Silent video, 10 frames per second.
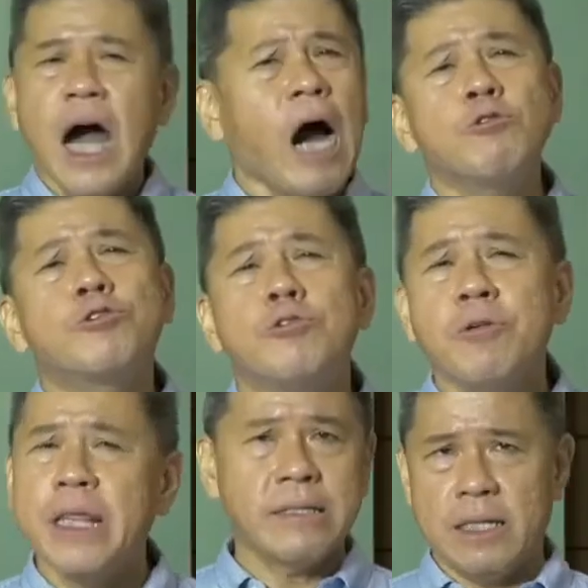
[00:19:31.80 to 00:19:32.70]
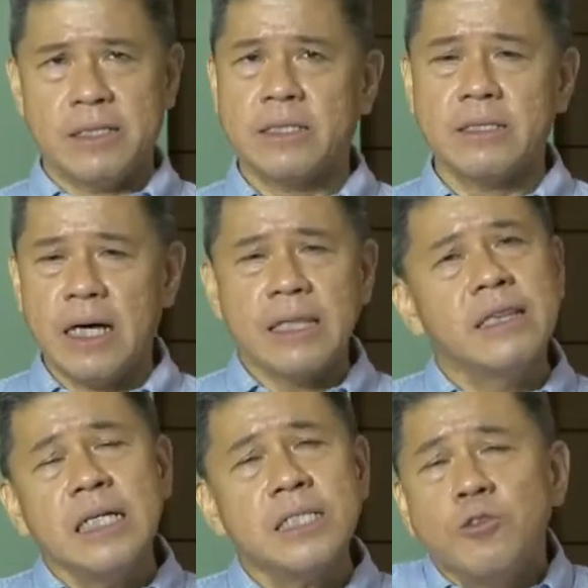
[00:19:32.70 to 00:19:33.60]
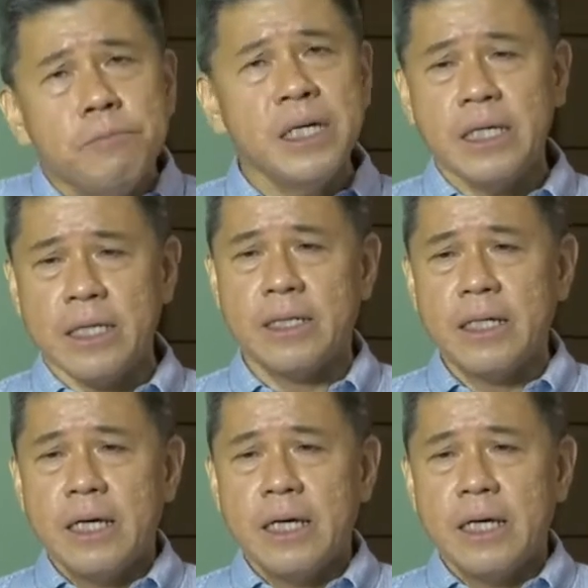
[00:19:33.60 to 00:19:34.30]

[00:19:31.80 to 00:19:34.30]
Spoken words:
How true that is, at least to me.